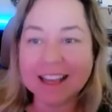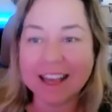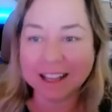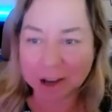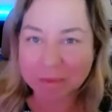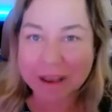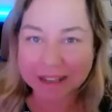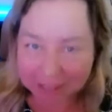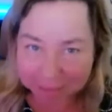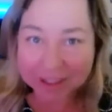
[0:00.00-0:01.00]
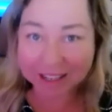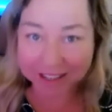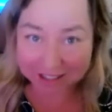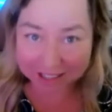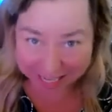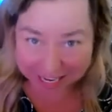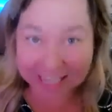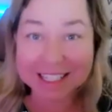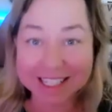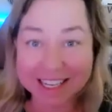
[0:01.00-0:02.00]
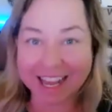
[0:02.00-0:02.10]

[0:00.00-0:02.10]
and go make something to eat.